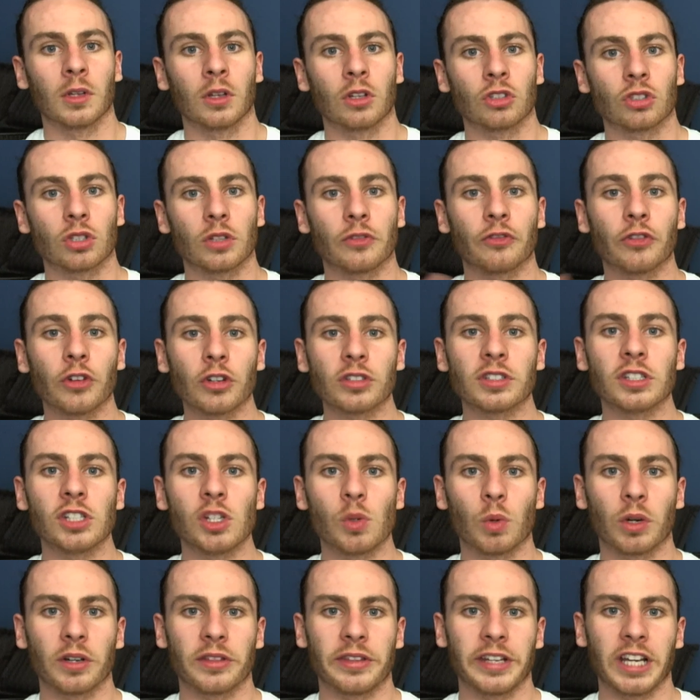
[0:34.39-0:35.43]
So the first thing you
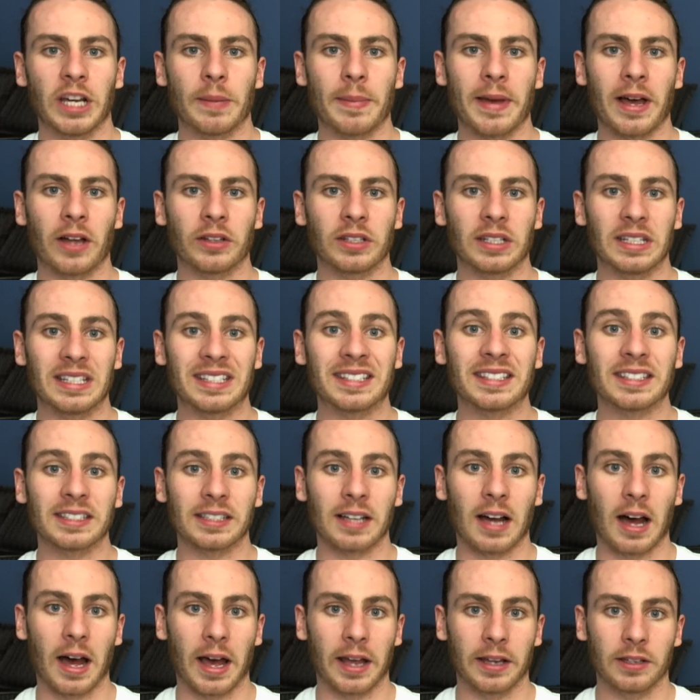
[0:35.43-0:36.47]
want to think about is
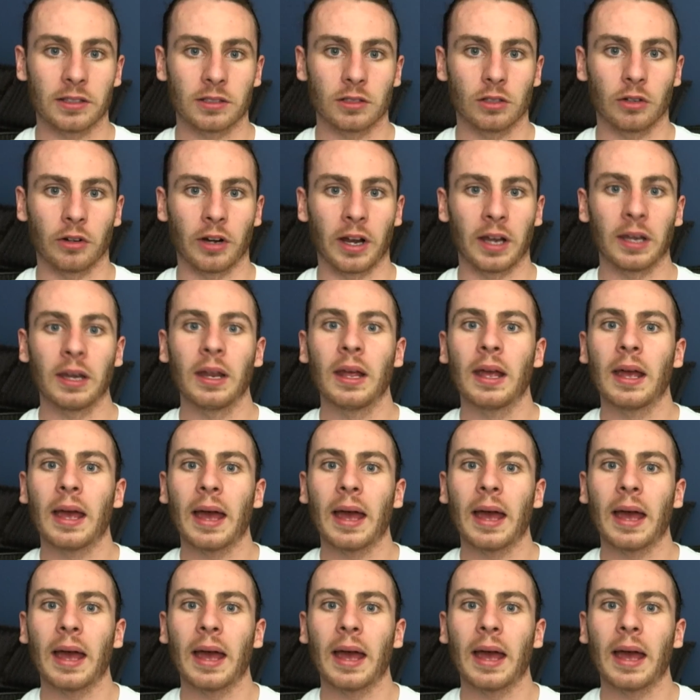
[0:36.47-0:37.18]
size, all right?